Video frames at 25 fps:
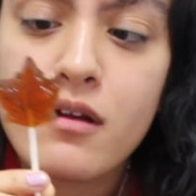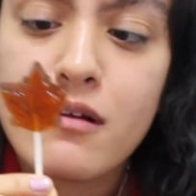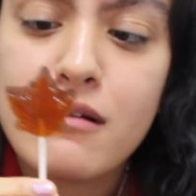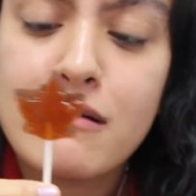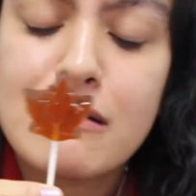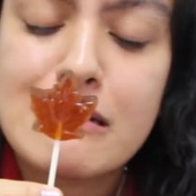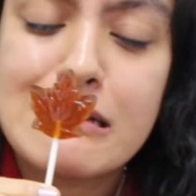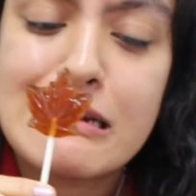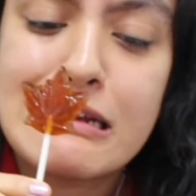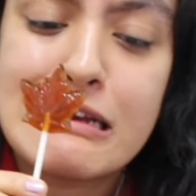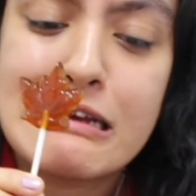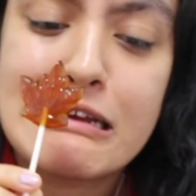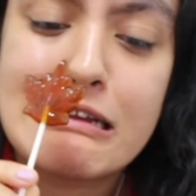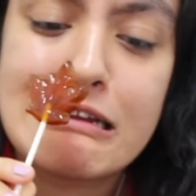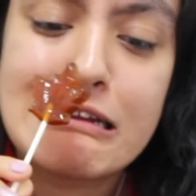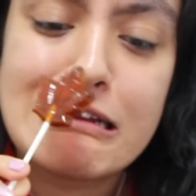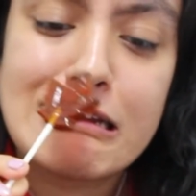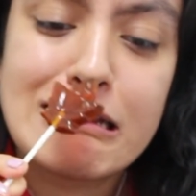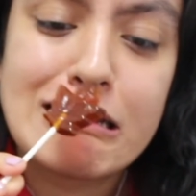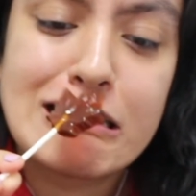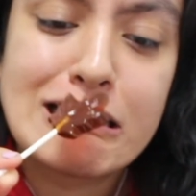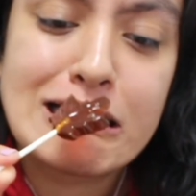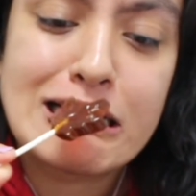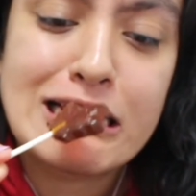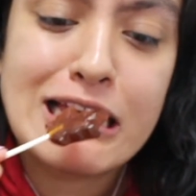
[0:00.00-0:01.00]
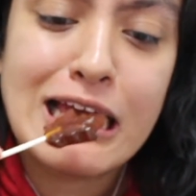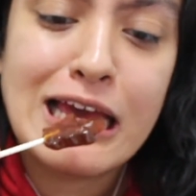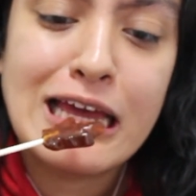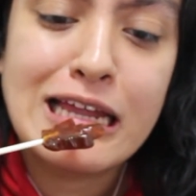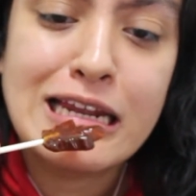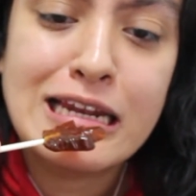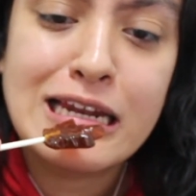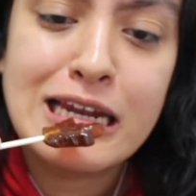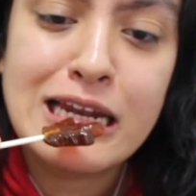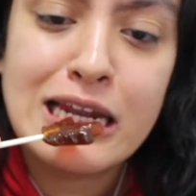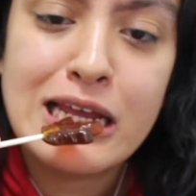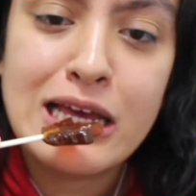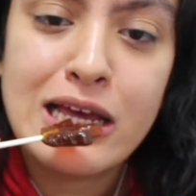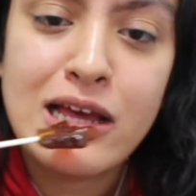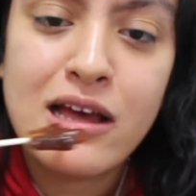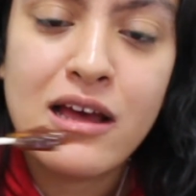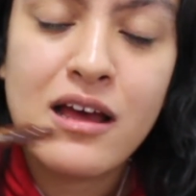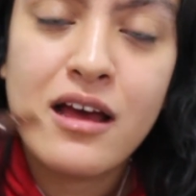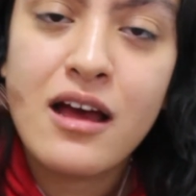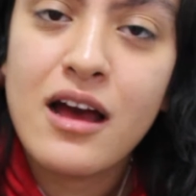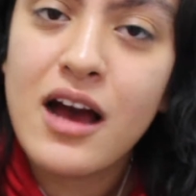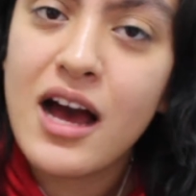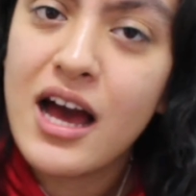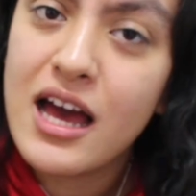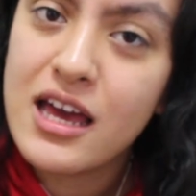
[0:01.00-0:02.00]
Canadian candy.
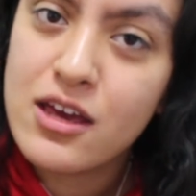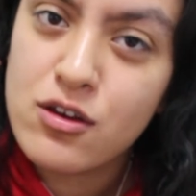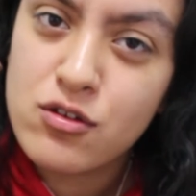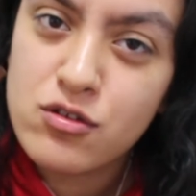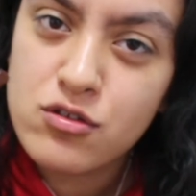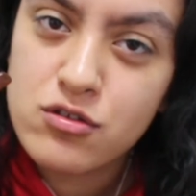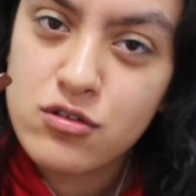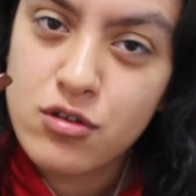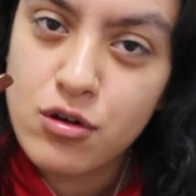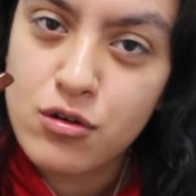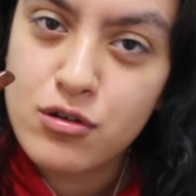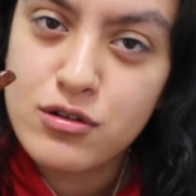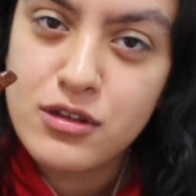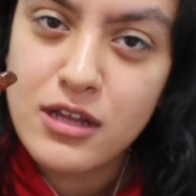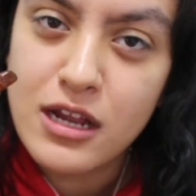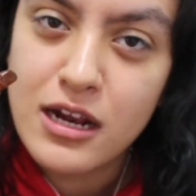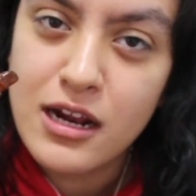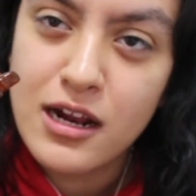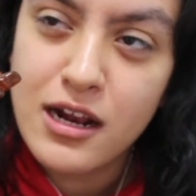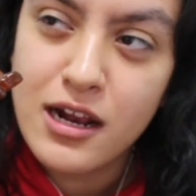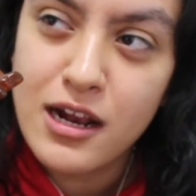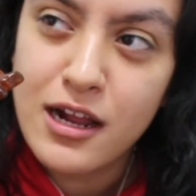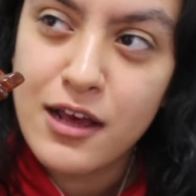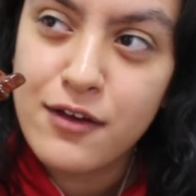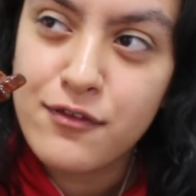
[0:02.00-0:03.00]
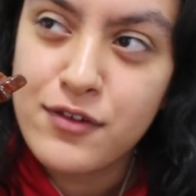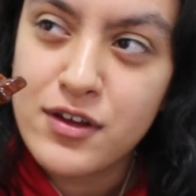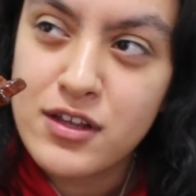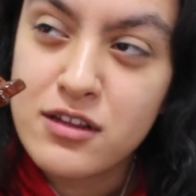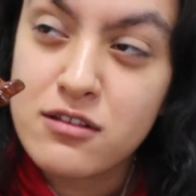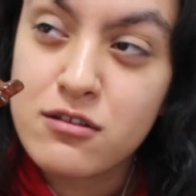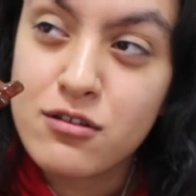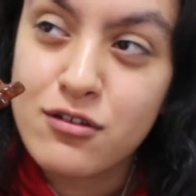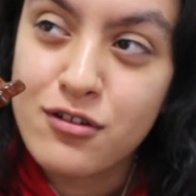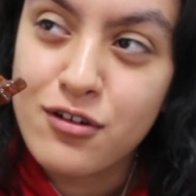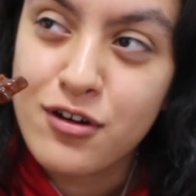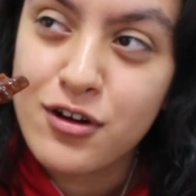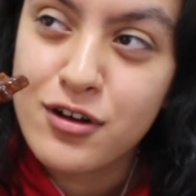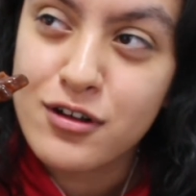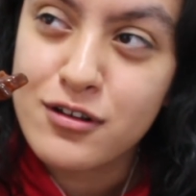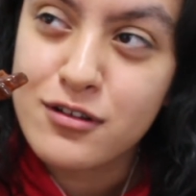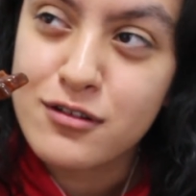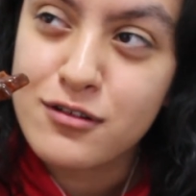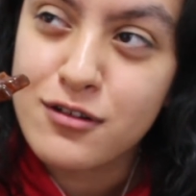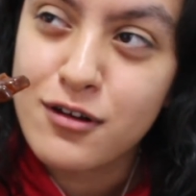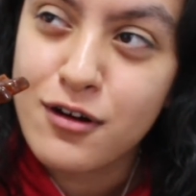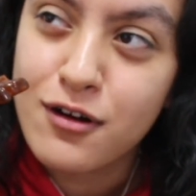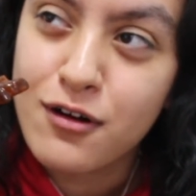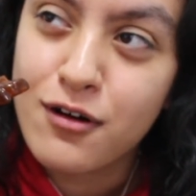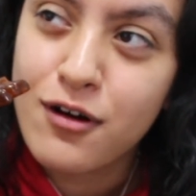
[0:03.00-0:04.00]
I could totally live in
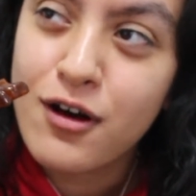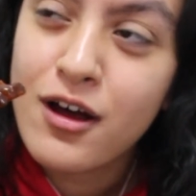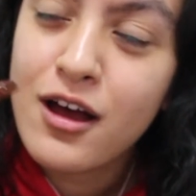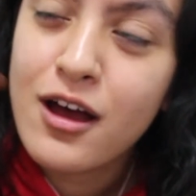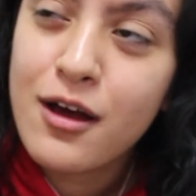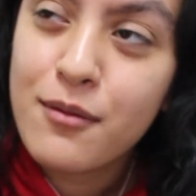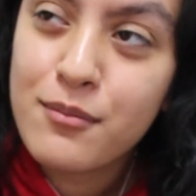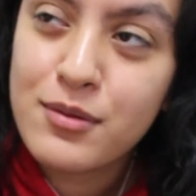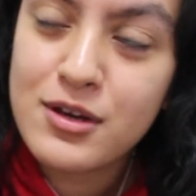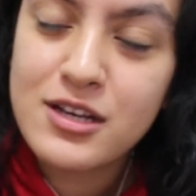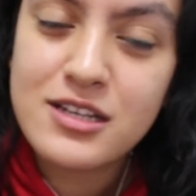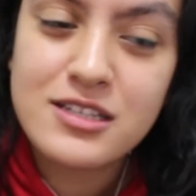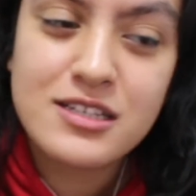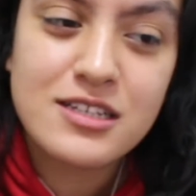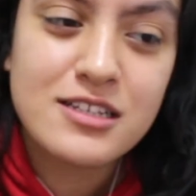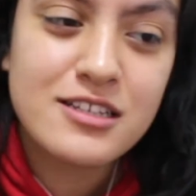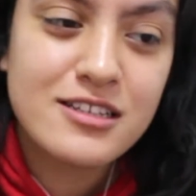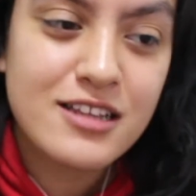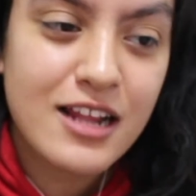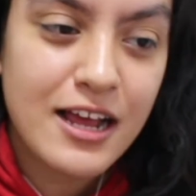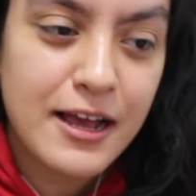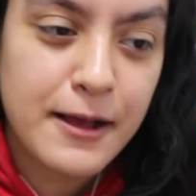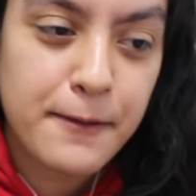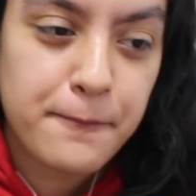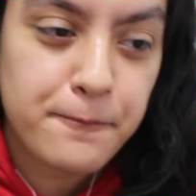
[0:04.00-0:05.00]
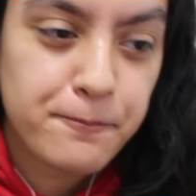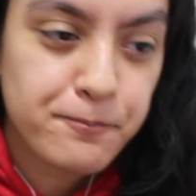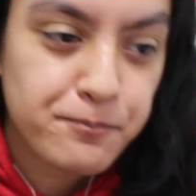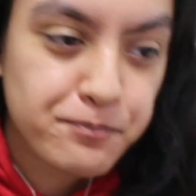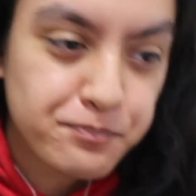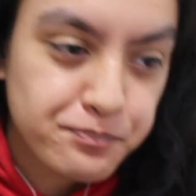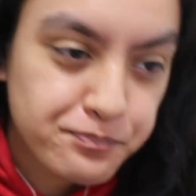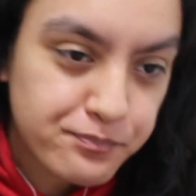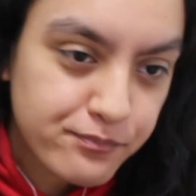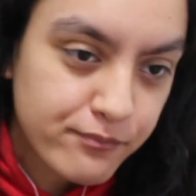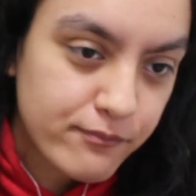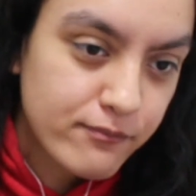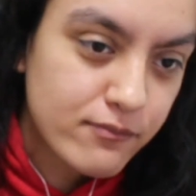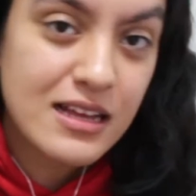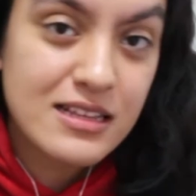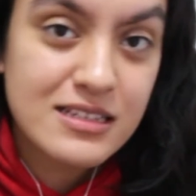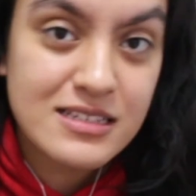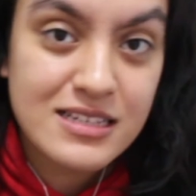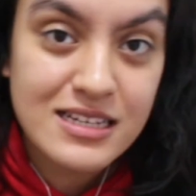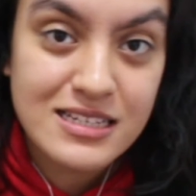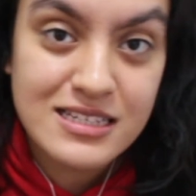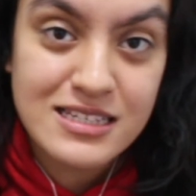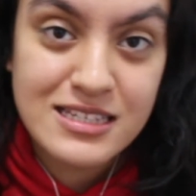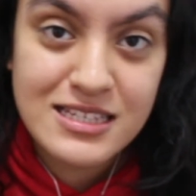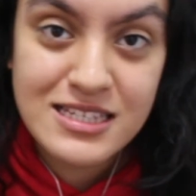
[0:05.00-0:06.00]
Toronto because it's like,
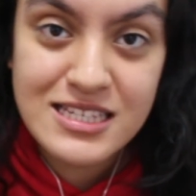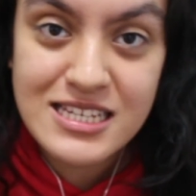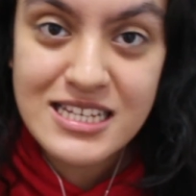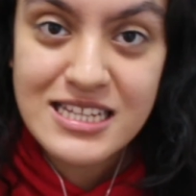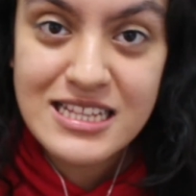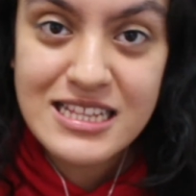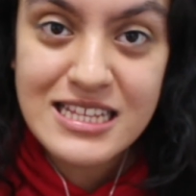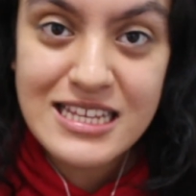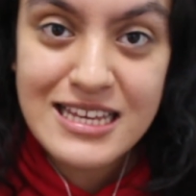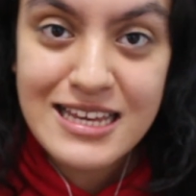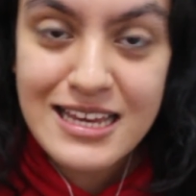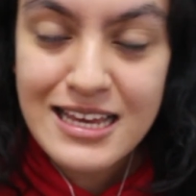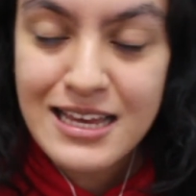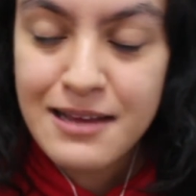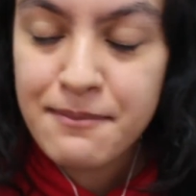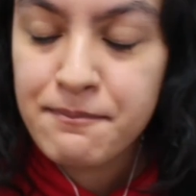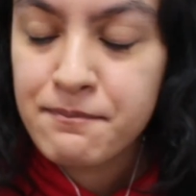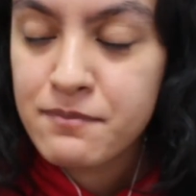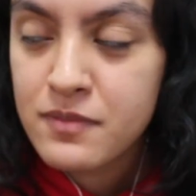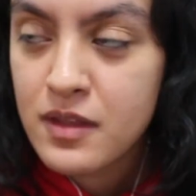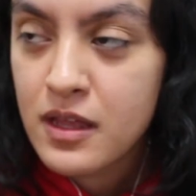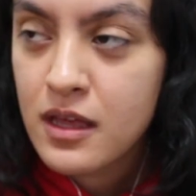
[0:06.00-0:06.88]
it's a city,